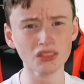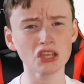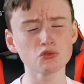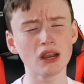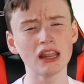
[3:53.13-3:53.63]

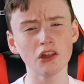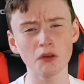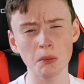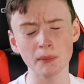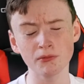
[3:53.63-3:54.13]
That's what I love
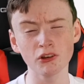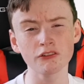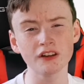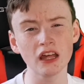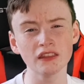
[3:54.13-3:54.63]
about Bruno
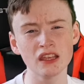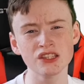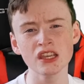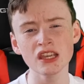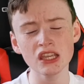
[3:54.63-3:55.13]
Fernandes.
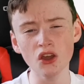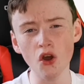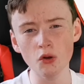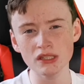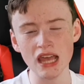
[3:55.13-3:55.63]
He
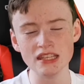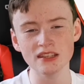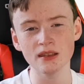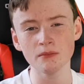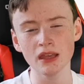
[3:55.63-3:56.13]
always gets
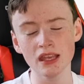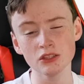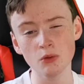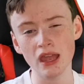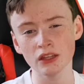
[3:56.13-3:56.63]
them
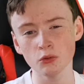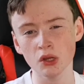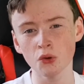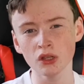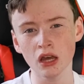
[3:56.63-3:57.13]
his way into a
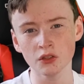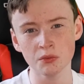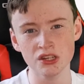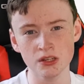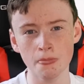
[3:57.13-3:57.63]
goal
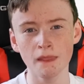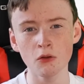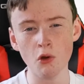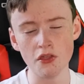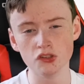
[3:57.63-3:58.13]
contribution,
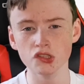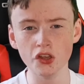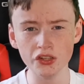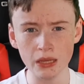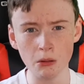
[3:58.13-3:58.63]
whether it's a
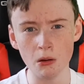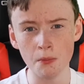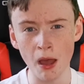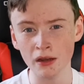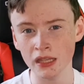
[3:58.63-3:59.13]
good game or a
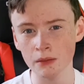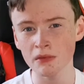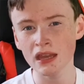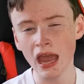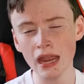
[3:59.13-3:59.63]
bad game.
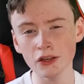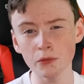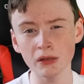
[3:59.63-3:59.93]
I do